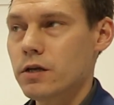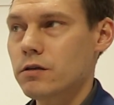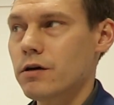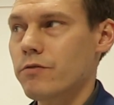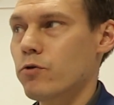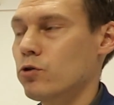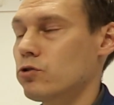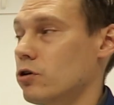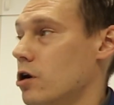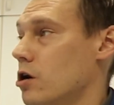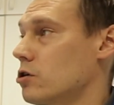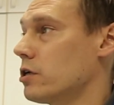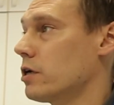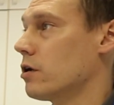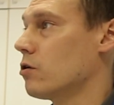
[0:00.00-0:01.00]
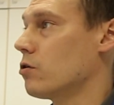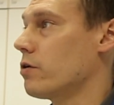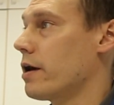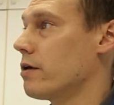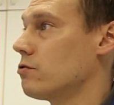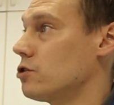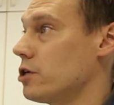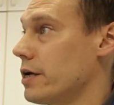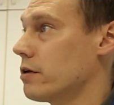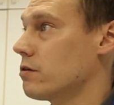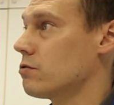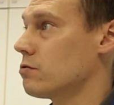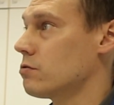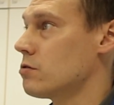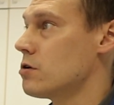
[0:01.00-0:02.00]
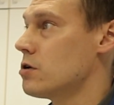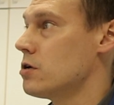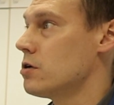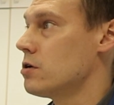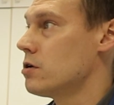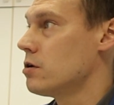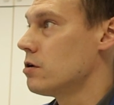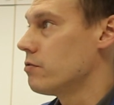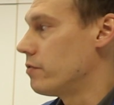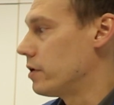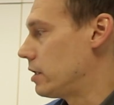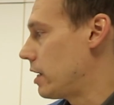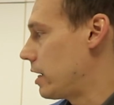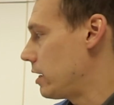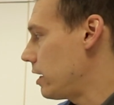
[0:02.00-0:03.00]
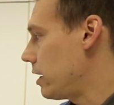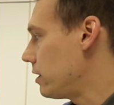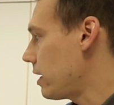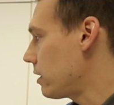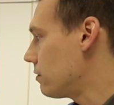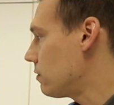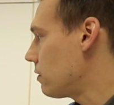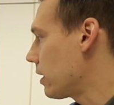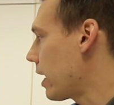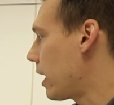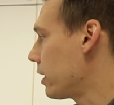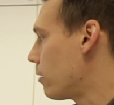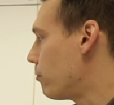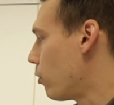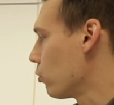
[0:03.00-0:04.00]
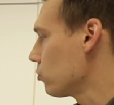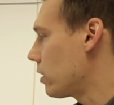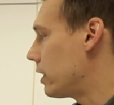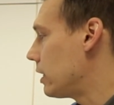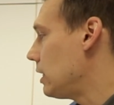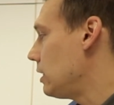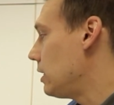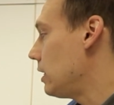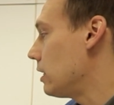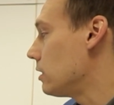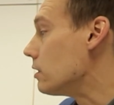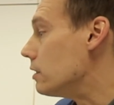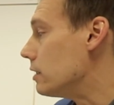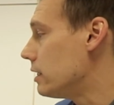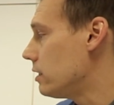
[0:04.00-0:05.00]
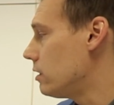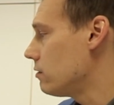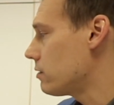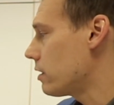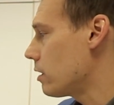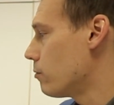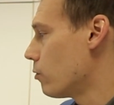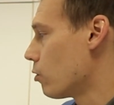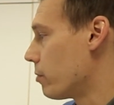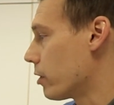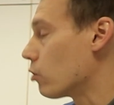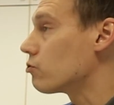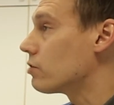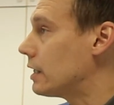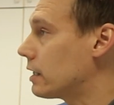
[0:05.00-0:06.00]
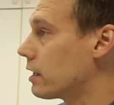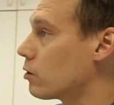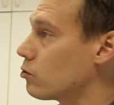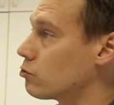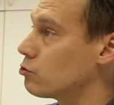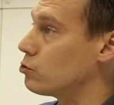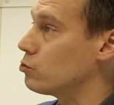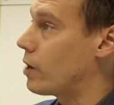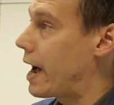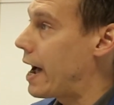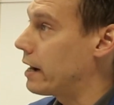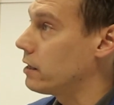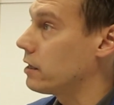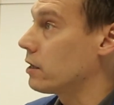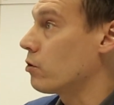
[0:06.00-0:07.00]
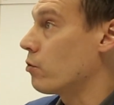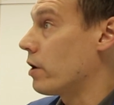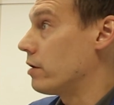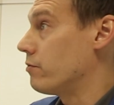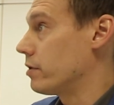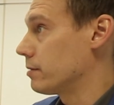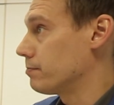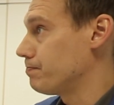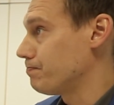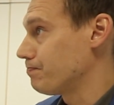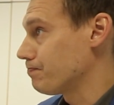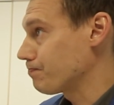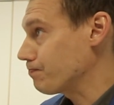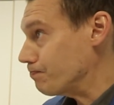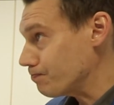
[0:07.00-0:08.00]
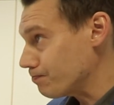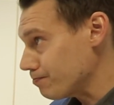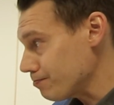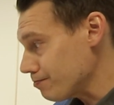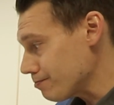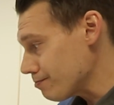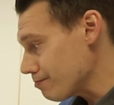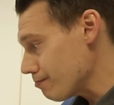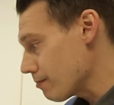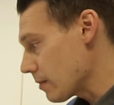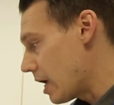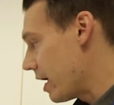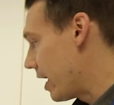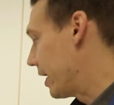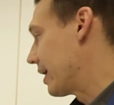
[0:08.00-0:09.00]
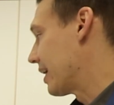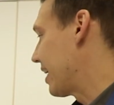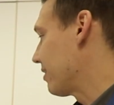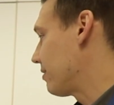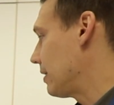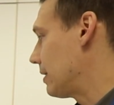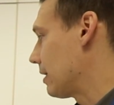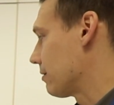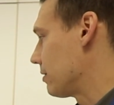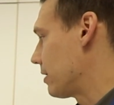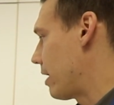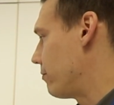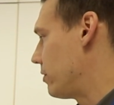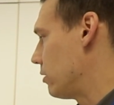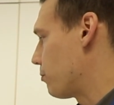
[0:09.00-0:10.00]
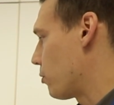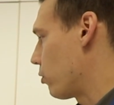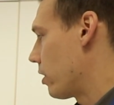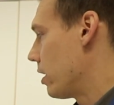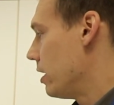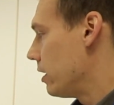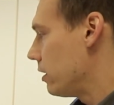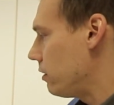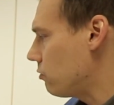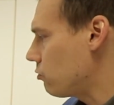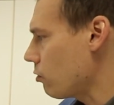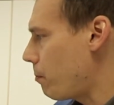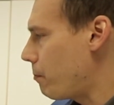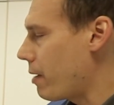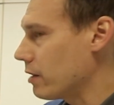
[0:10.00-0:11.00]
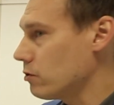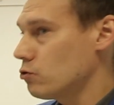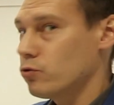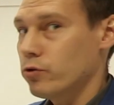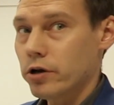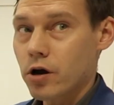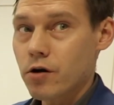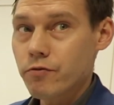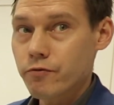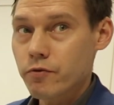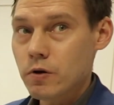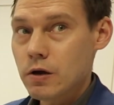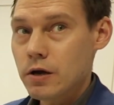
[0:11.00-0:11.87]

I wrote an article on SGX with. And that's the guy I bought, and he didn't need this anymore because he can also do hand engraving. And I guess he doesn't have this product. This is a Pantograph,